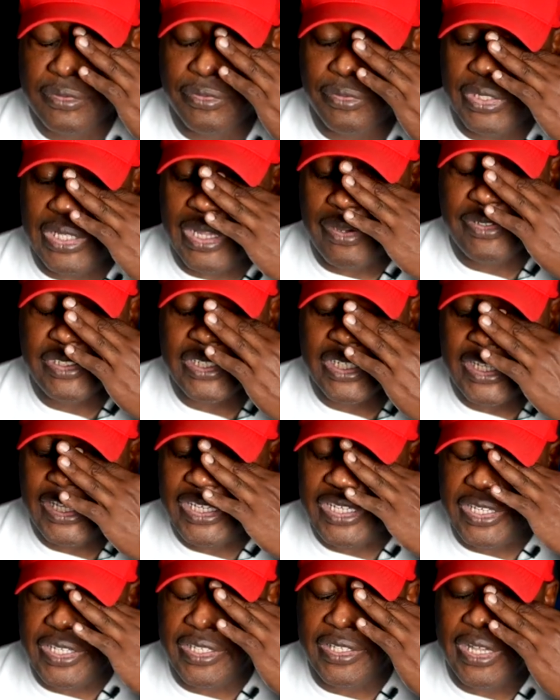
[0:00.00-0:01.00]
When I was a
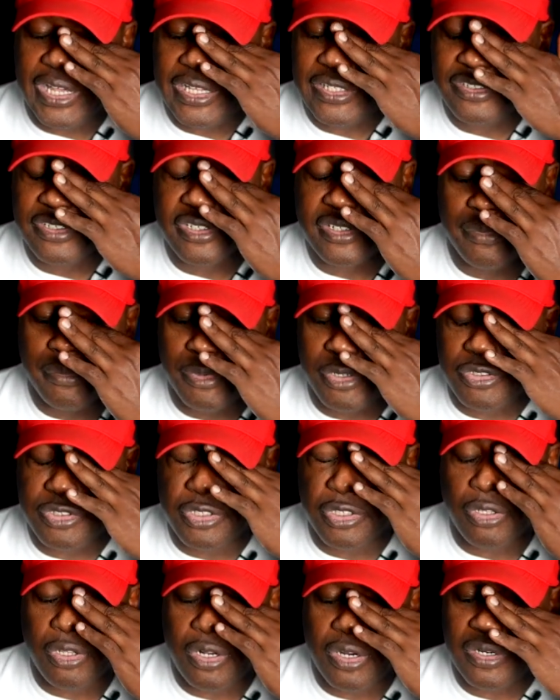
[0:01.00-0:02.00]
kid, I took
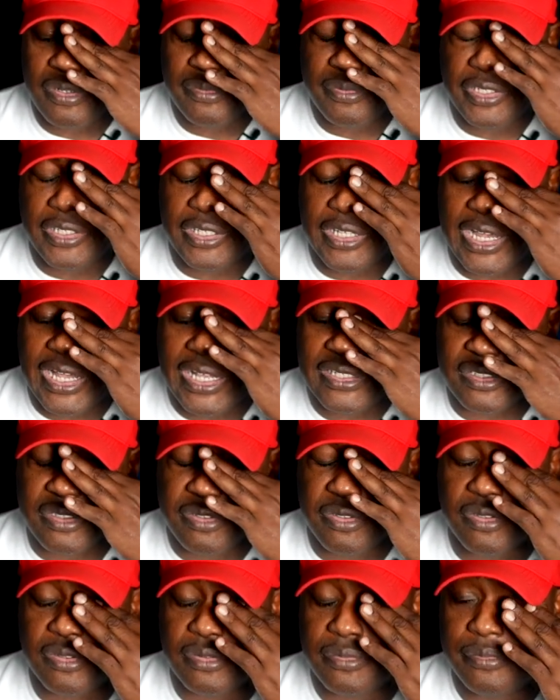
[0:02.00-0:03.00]
commercial art in high
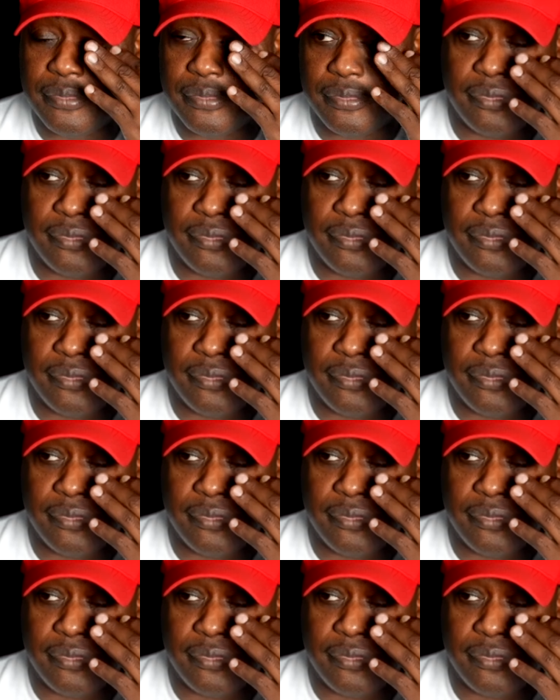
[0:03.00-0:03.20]
school.